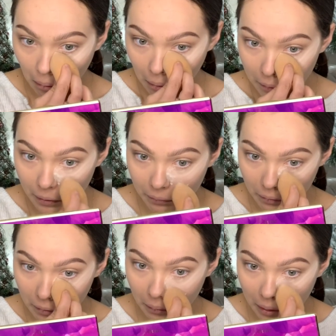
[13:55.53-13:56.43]
And I
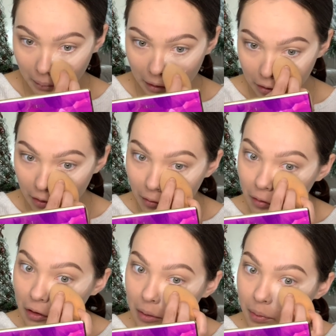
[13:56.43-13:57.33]
really want to make sure to
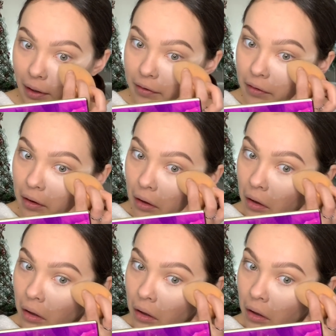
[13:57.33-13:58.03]
really press it